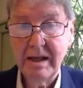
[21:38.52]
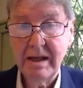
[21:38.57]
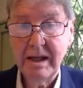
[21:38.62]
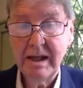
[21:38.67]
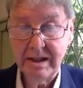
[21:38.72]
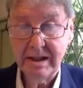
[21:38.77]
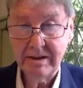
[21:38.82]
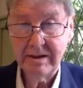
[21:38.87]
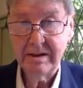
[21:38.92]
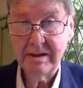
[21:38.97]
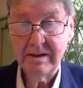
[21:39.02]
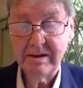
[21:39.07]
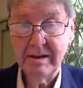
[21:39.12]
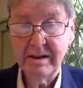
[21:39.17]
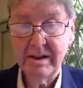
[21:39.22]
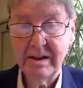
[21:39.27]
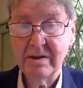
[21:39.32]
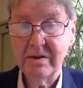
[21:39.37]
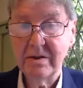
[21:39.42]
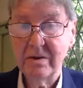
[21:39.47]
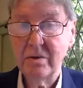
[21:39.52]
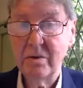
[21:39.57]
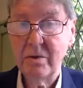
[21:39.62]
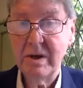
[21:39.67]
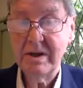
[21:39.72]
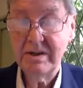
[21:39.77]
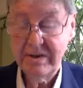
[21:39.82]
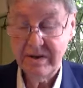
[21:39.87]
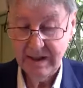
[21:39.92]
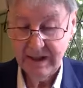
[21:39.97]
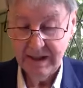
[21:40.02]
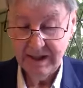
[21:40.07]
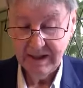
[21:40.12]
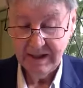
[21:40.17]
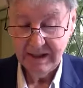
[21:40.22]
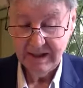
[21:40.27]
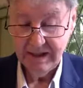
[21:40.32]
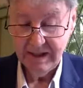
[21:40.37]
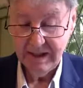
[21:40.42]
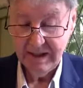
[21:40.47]
it is always
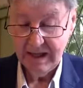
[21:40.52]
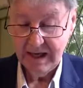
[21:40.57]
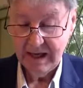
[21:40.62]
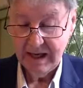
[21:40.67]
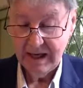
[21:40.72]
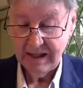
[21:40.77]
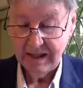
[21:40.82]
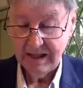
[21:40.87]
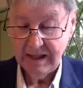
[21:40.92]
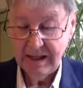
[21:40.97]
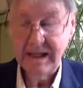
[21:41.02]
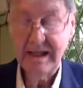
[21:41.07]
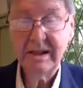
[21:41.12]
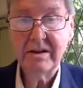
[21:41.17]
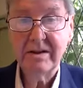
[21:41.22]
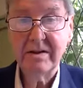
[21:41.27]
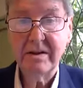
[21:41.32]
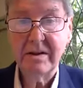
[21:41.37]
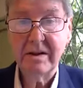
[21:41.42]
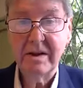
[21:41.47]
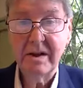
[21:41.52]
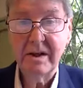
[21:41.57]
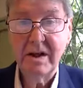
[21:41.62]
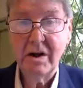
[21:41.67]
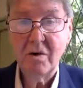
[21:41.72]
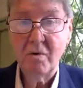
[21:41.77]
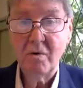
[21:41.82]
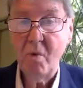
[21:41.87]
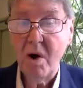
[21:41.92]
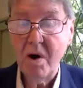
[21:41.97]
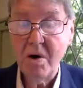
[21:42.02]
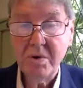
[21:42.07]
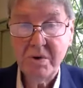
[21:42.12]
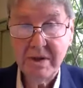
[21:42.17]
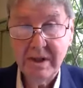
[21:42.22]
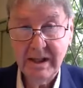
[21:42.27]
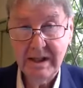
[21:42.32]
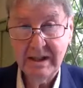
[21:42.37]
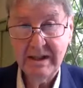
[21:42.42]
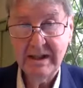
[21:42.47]
there and it
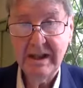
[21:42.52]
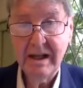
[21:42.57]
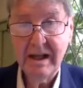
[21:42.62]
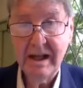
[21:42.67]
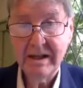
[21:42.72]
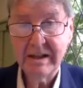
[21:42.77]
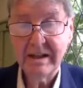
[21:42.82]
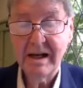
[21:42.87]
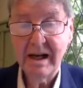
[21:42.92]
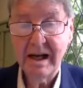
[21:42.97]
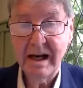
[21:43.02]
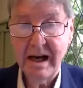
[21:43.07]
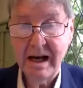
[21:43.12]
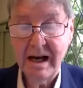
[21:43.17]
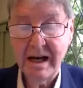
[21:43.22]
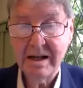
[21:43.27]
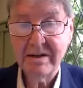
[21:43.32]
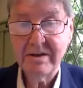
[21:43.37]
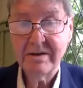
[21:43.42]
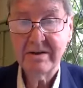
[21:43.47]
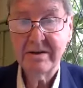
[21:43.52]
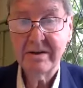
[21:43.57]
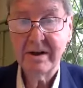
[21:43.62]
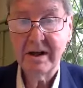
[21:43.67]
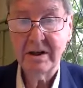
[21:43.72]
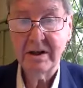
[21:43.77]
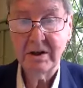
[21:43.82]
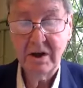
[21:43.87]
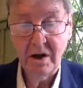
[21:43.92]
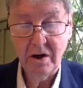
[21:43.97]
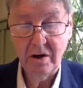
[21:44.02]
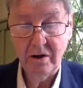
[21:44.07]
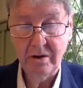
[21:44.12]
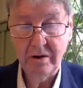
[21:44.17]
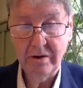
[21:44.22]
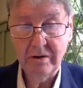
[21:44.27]
won't let us go.